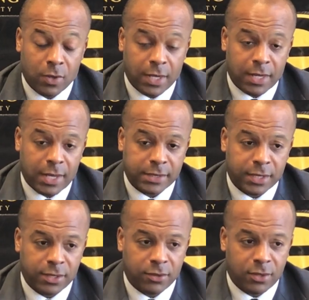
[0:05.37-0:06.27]
Well, I
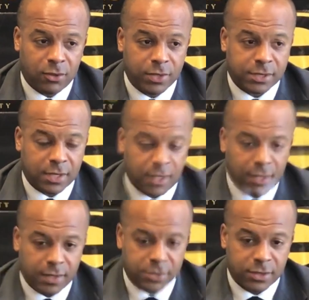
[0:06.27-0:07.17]
tell you, you know, it's
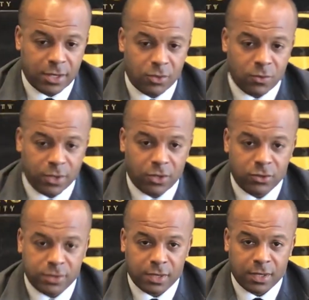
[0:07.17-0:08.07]
another one of
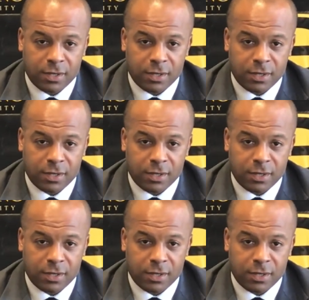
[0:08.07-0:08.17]
those